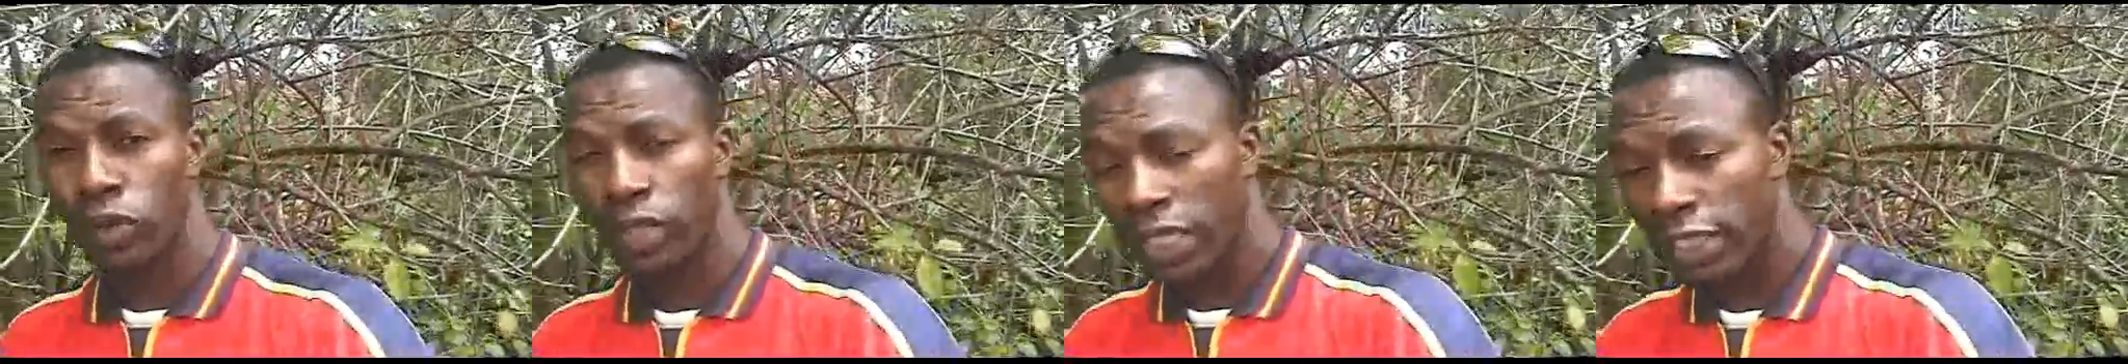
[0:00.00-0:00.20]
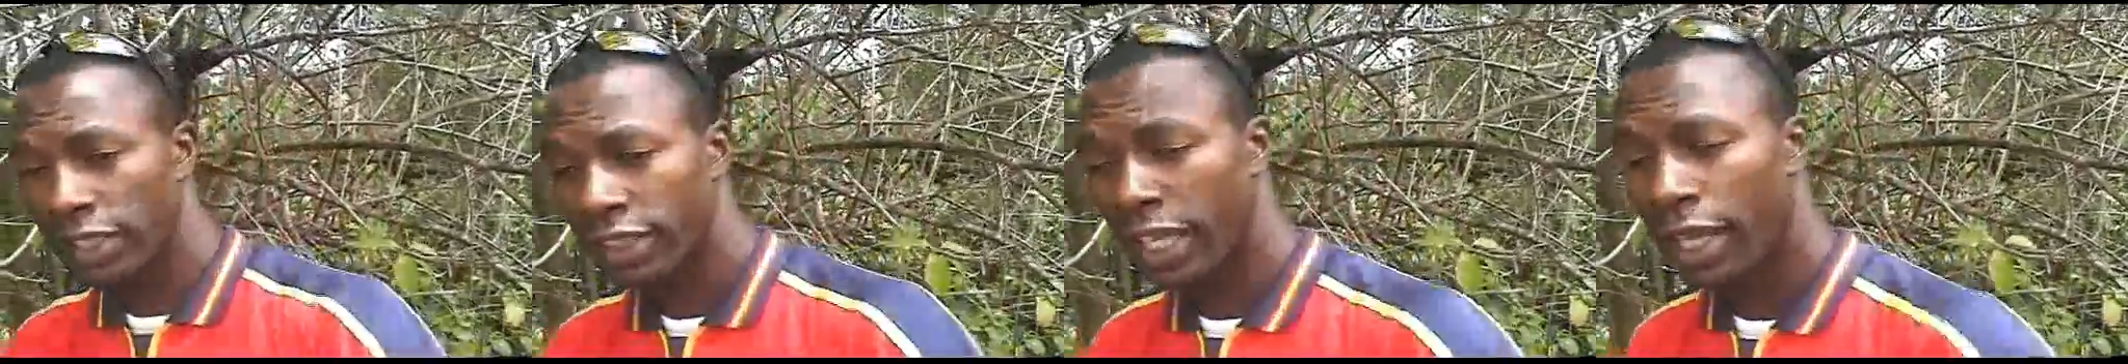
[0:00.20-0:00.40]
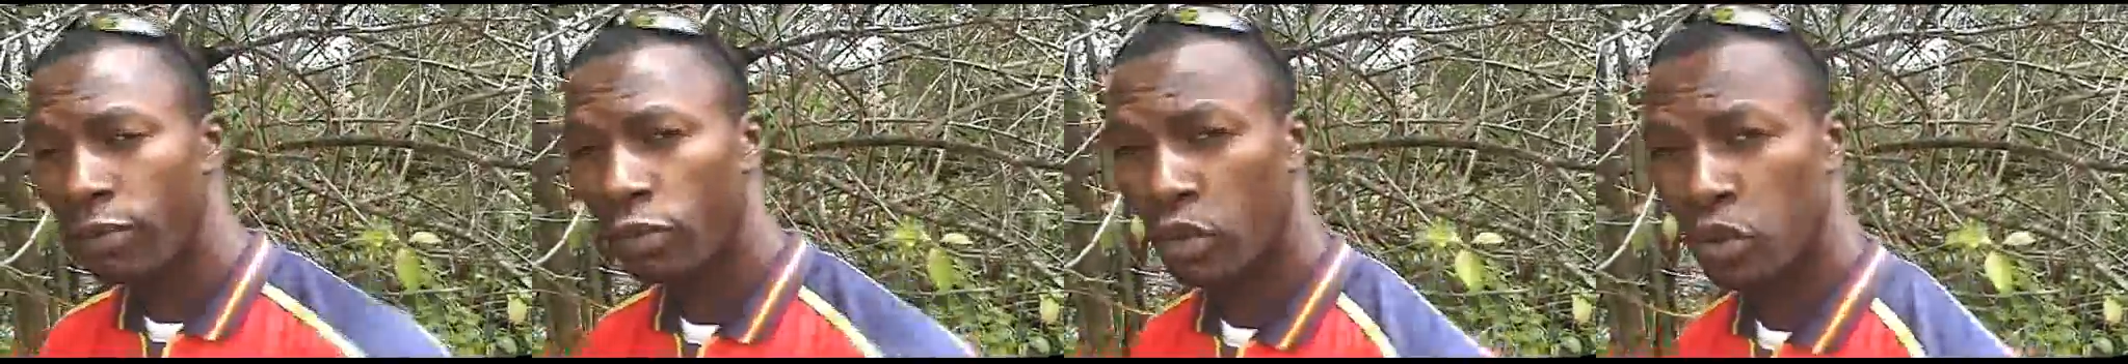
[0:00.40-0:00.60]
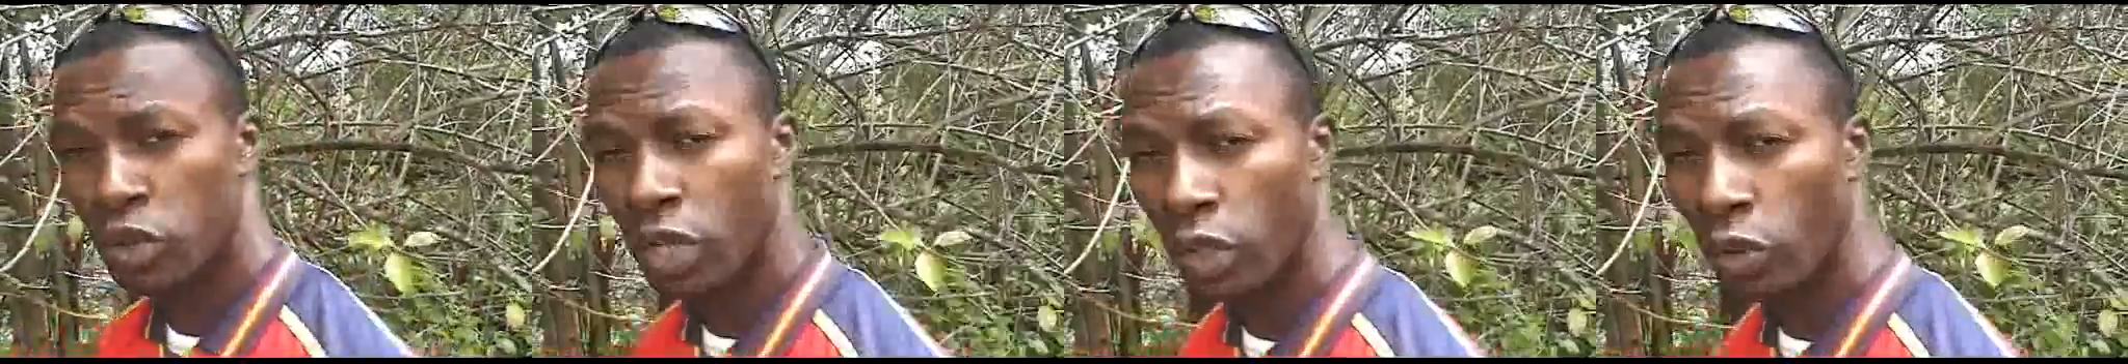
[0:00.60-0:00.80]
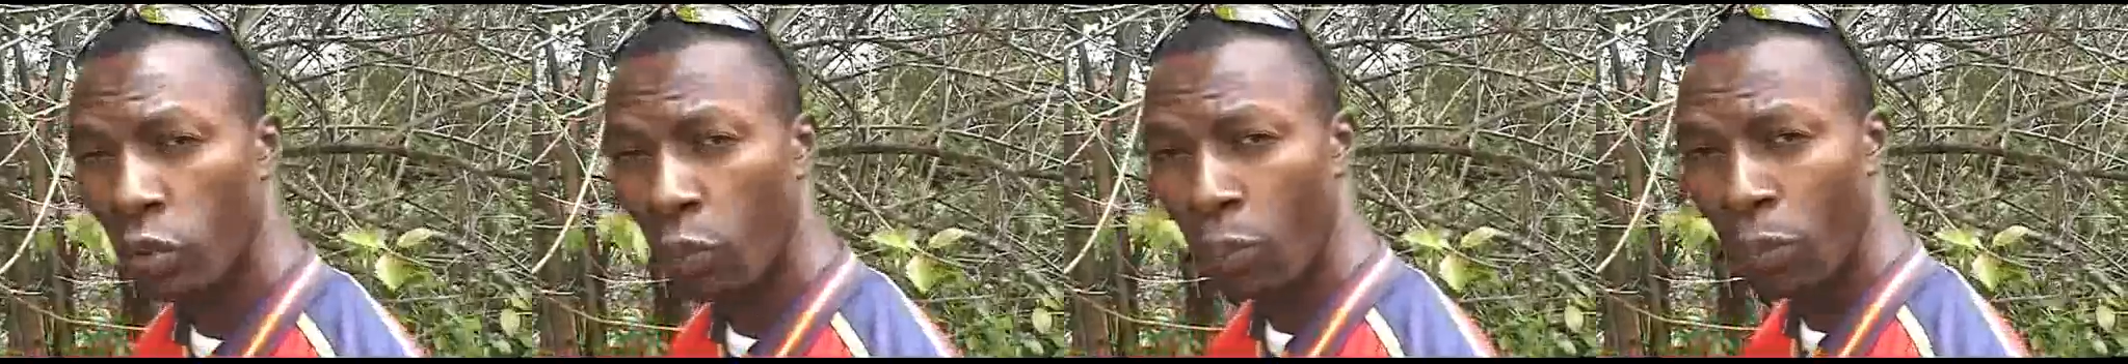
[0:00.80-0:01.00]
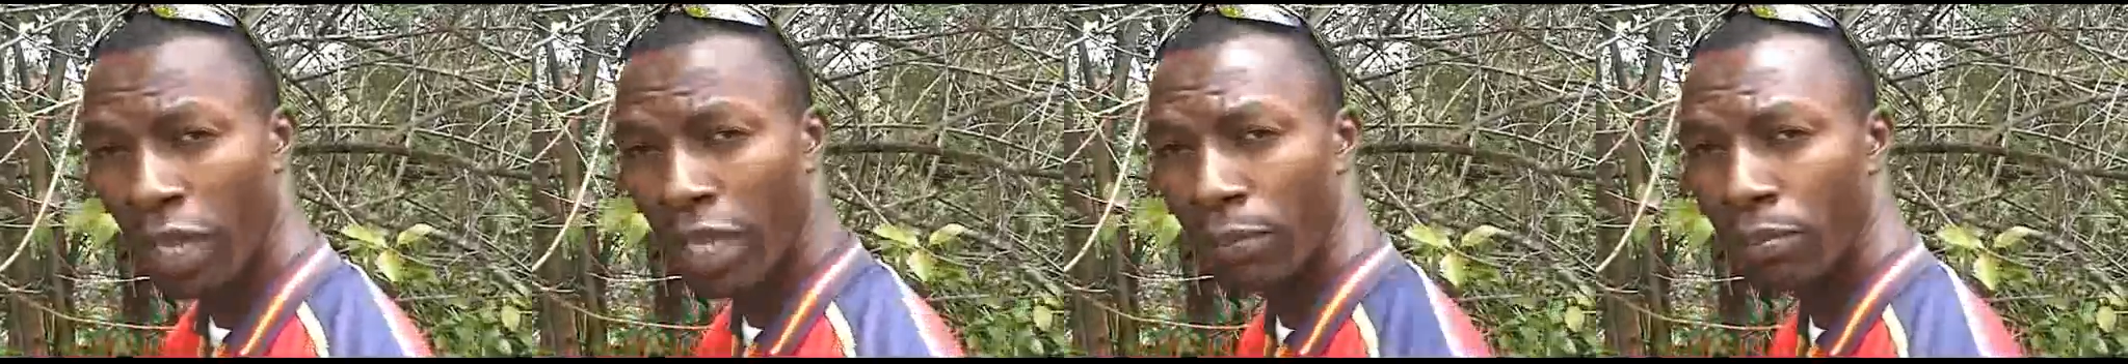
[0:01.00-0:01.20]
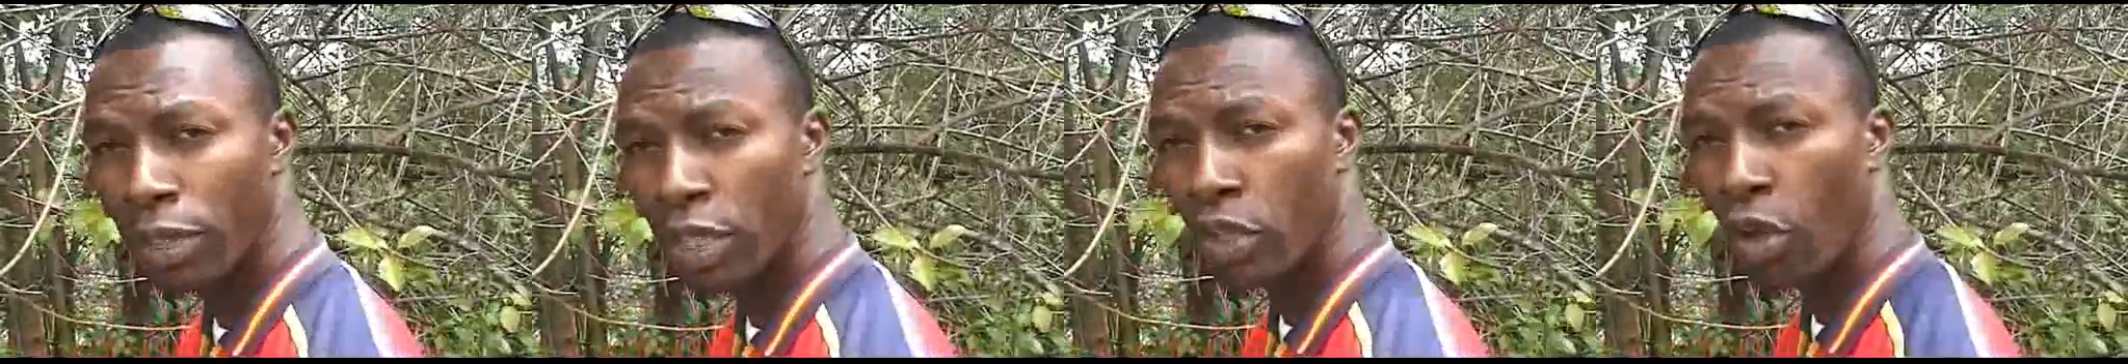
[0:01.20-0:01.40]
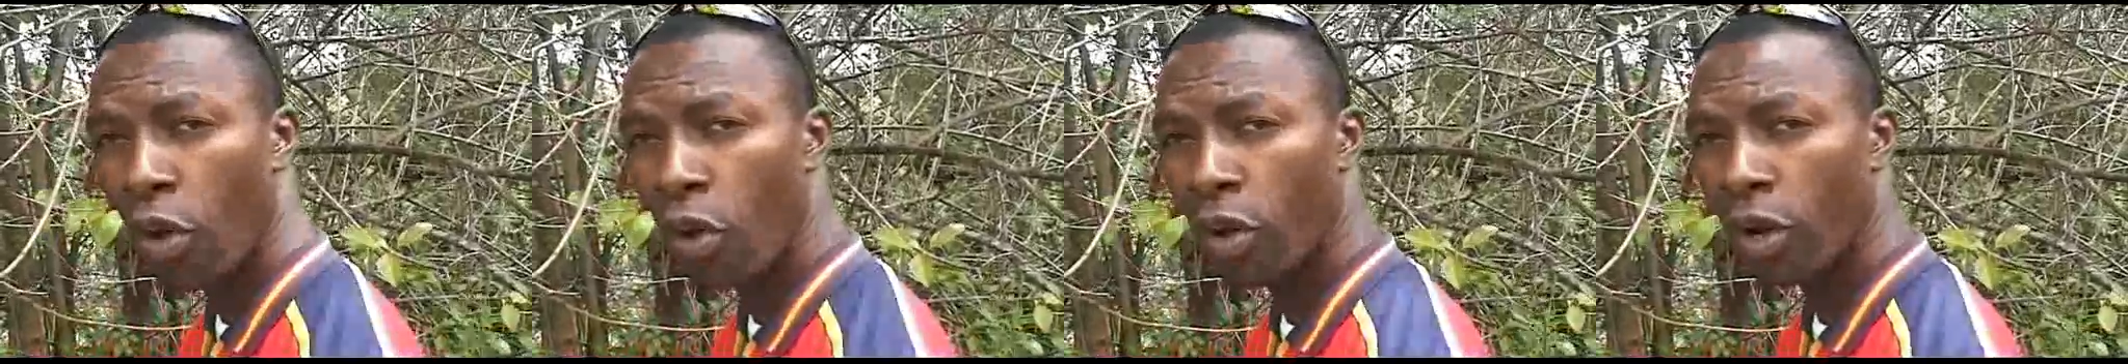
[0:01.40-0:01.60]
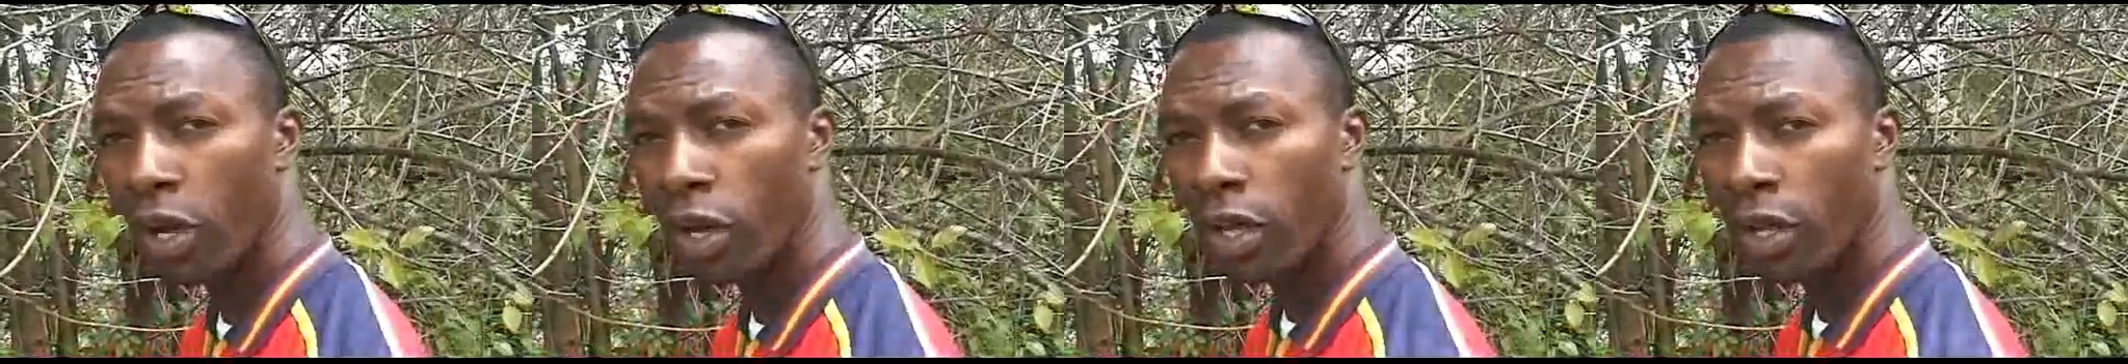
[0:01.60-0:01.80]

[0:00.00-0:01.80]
this time to try to pin me down,